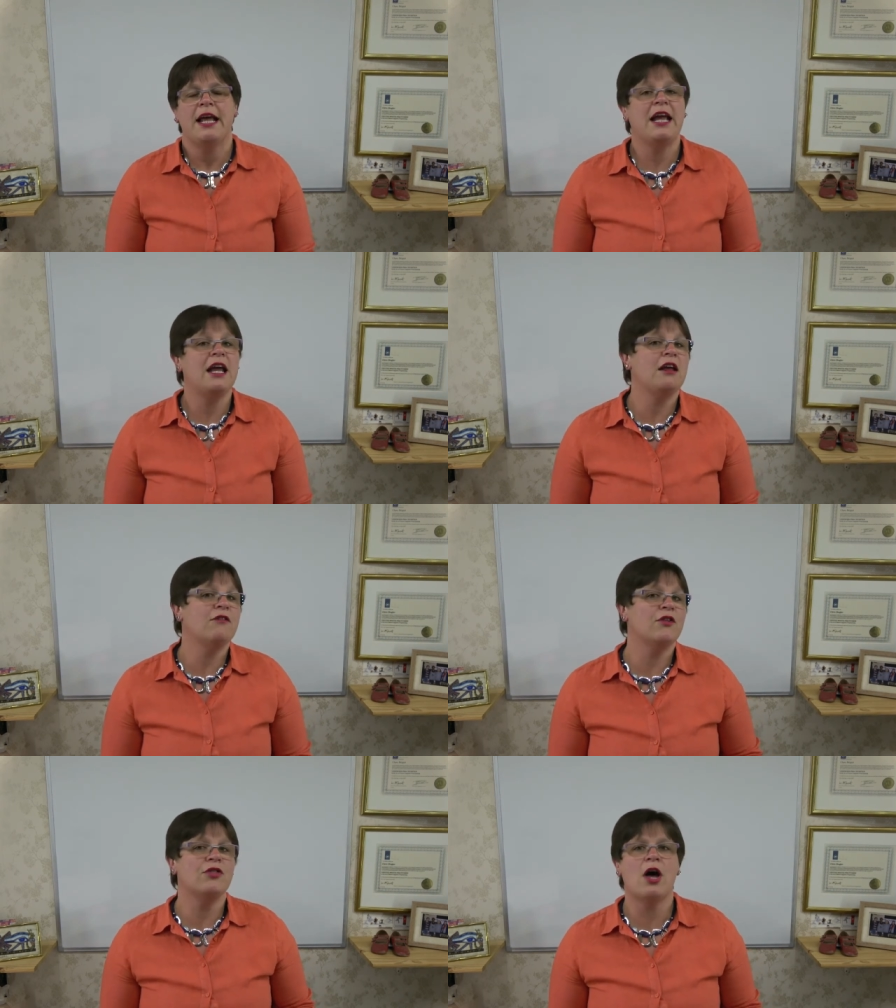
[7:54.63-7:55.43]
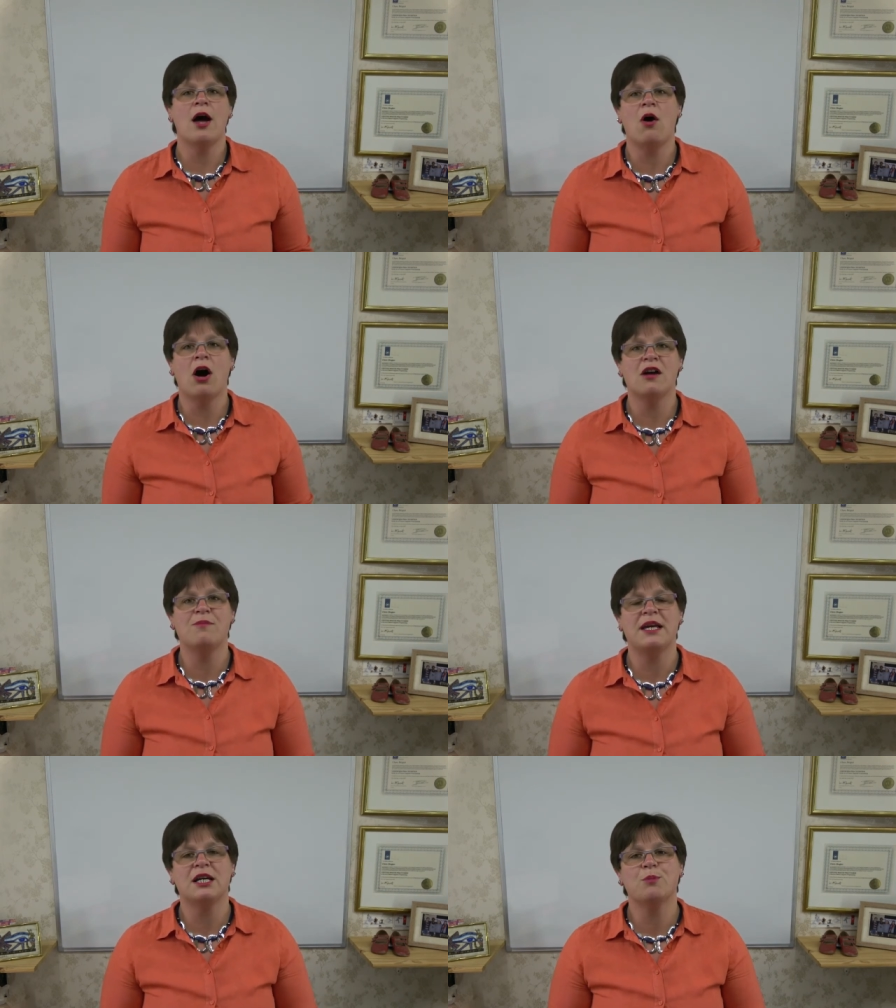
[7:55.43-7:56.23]
Even though
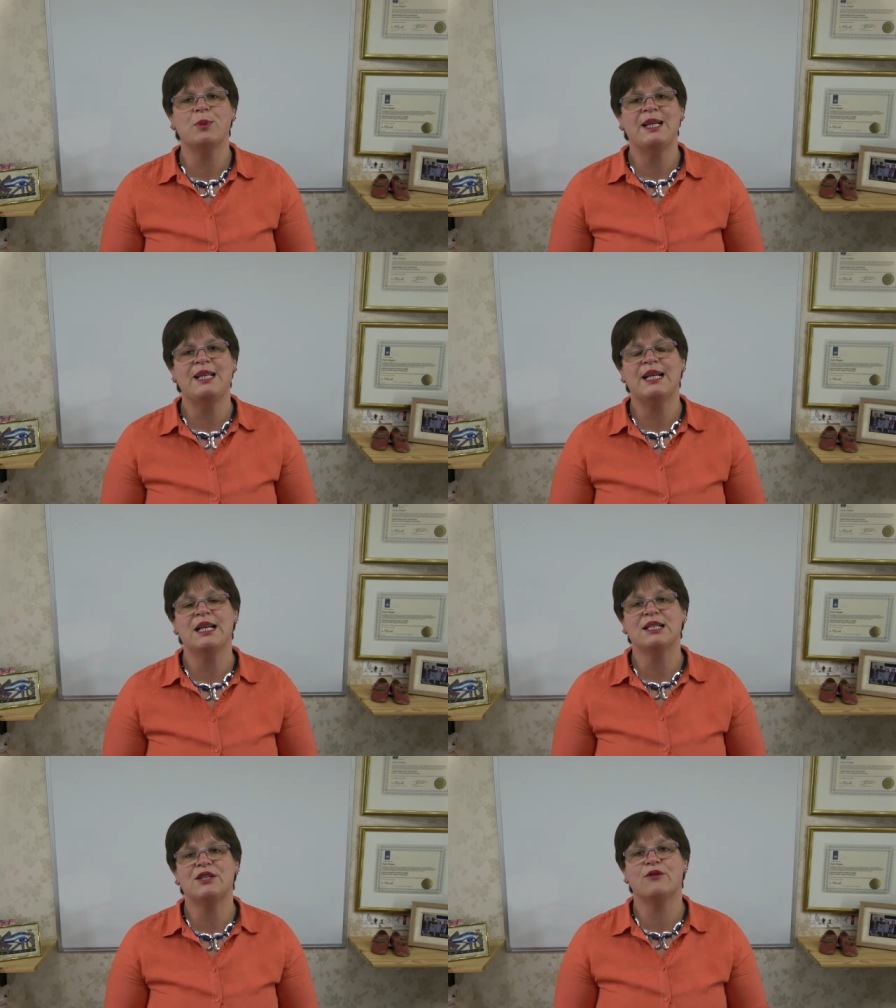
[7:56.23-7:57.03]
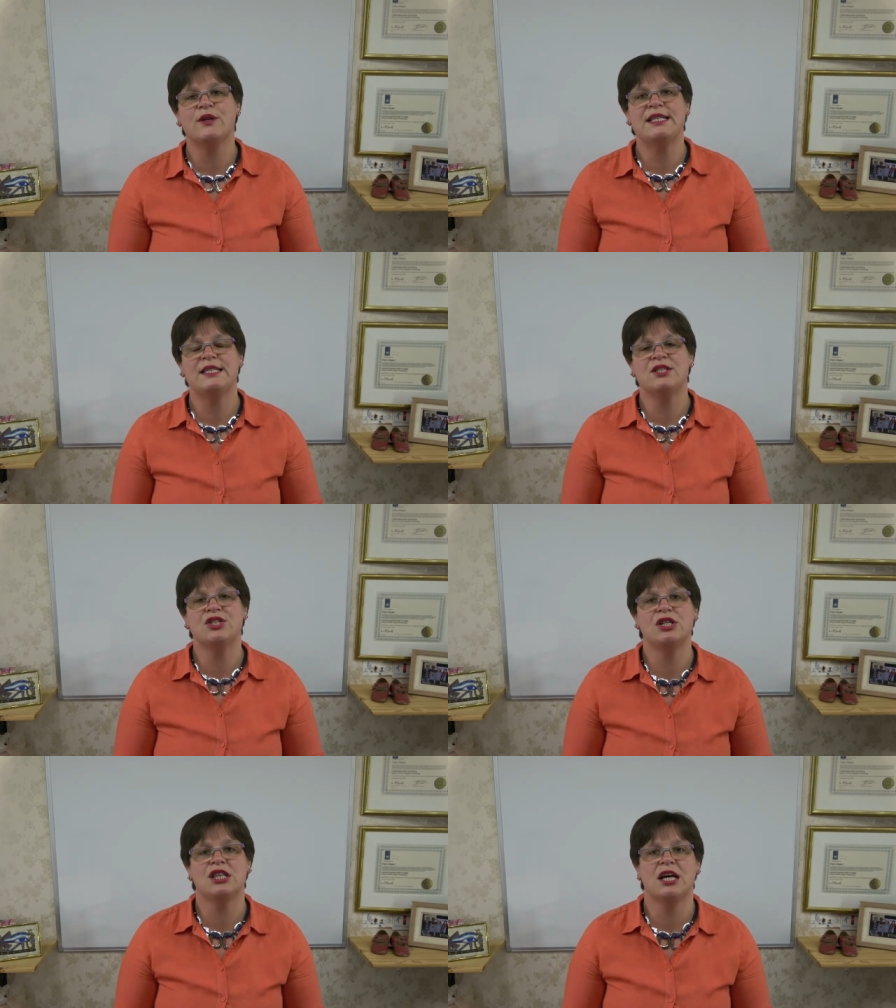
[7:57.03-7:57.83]
I've been completely clutter-free since
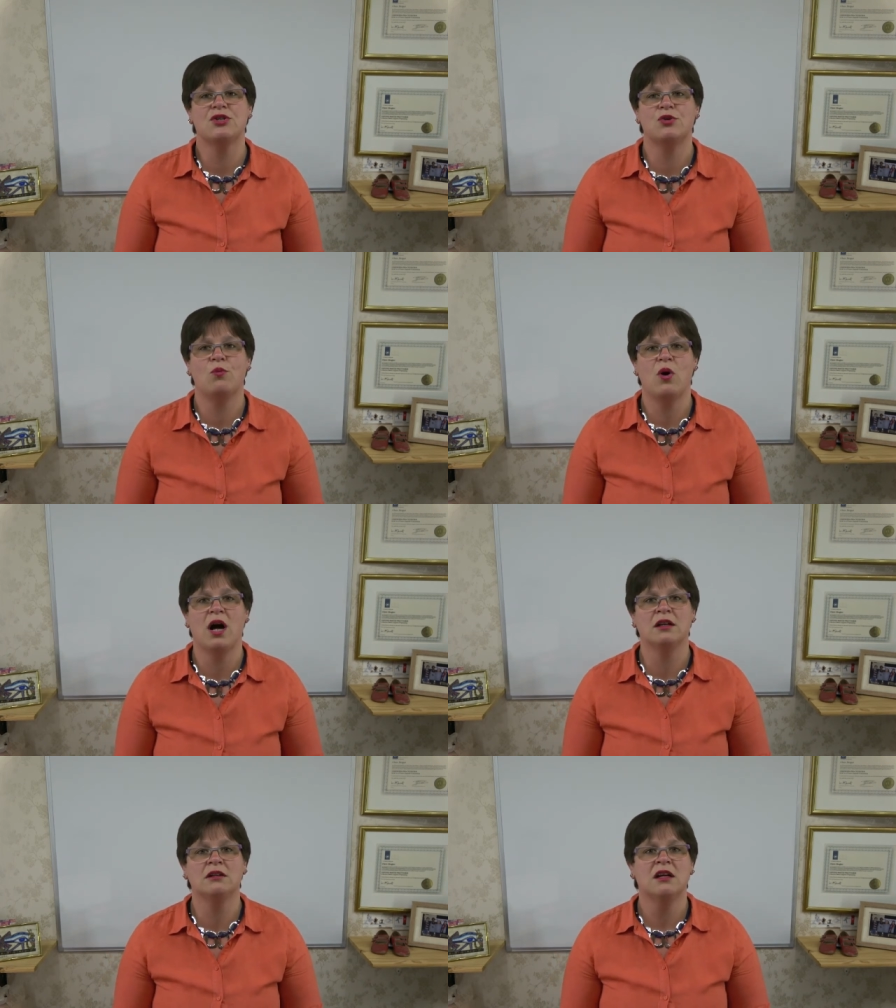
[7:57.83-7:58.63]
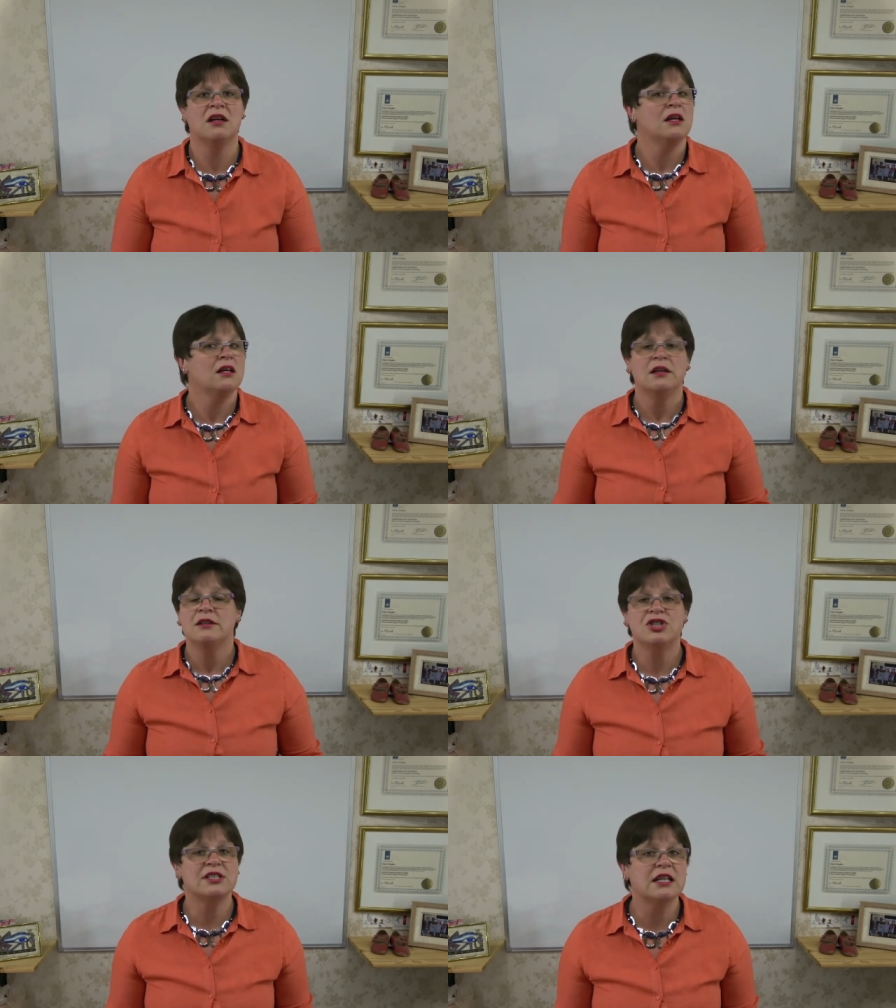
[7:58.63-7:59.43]
2001,
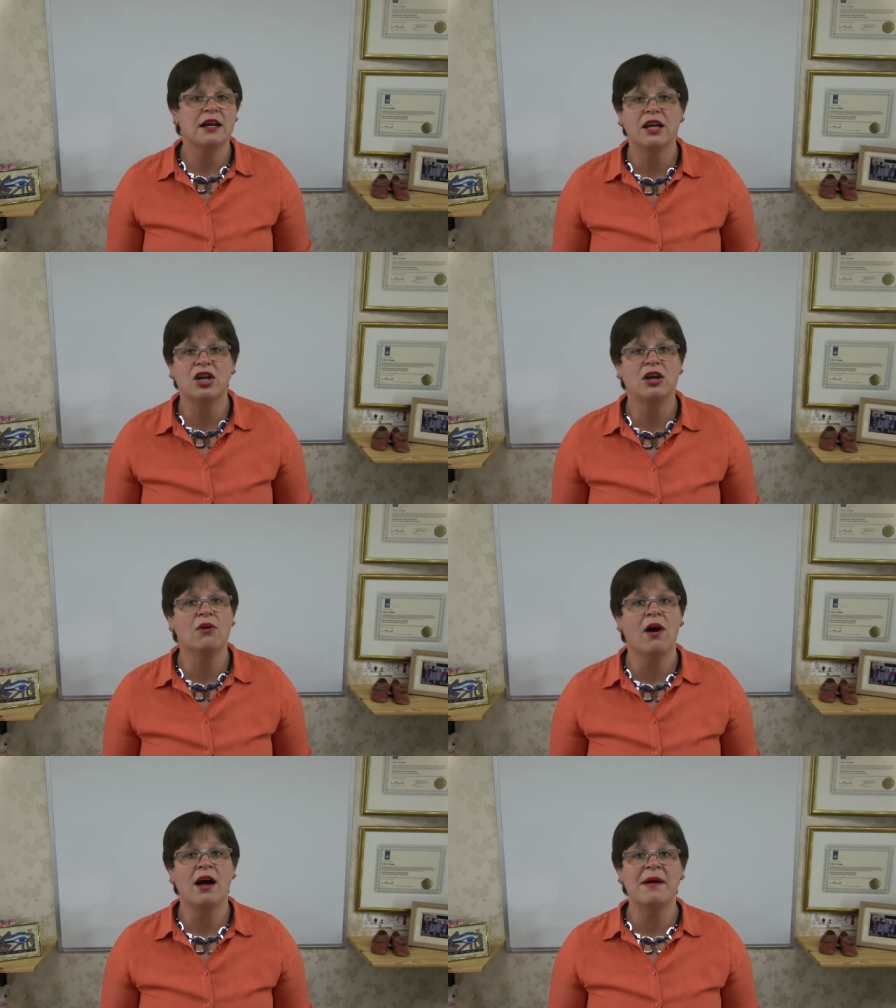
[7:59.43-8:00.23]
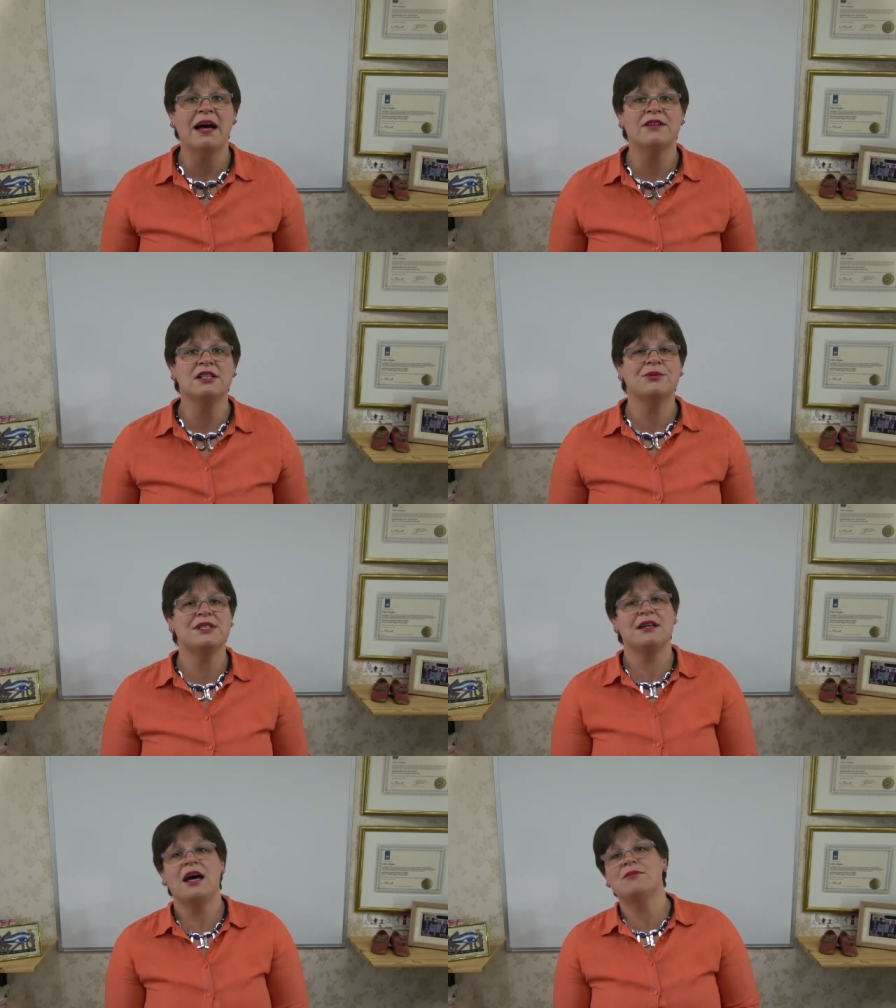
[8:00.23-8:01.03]
just like you, I'm having to
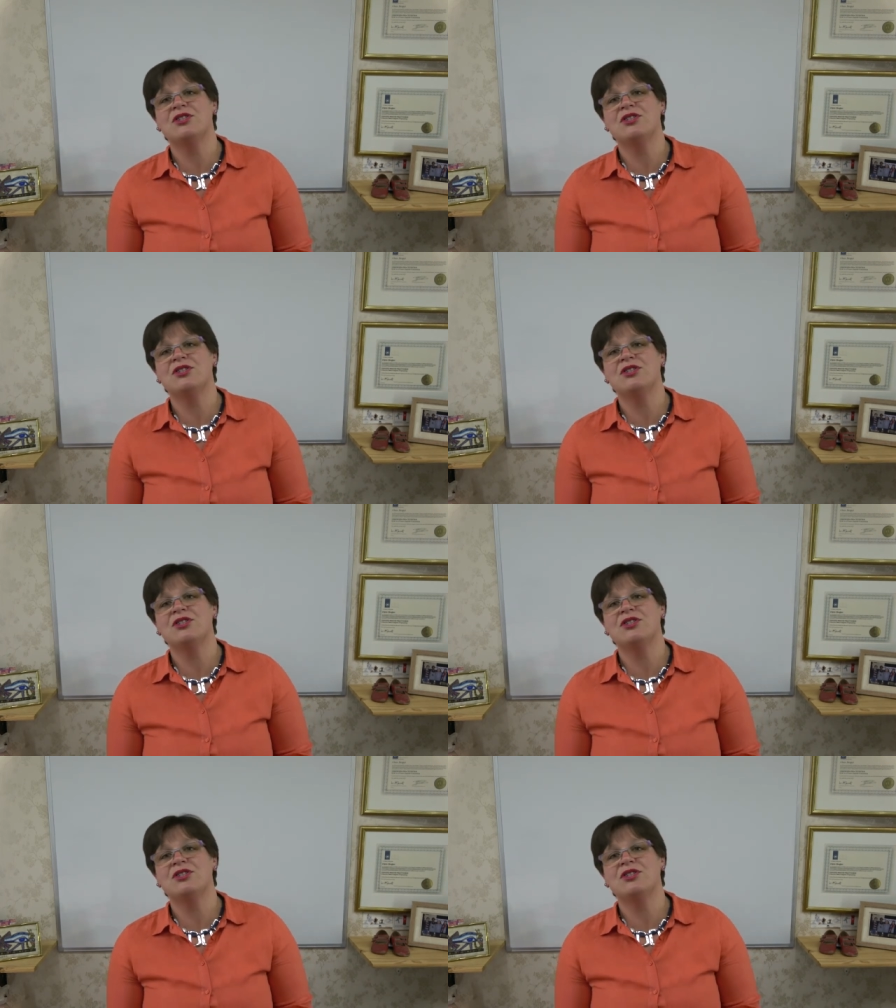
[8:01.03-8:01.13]
adapt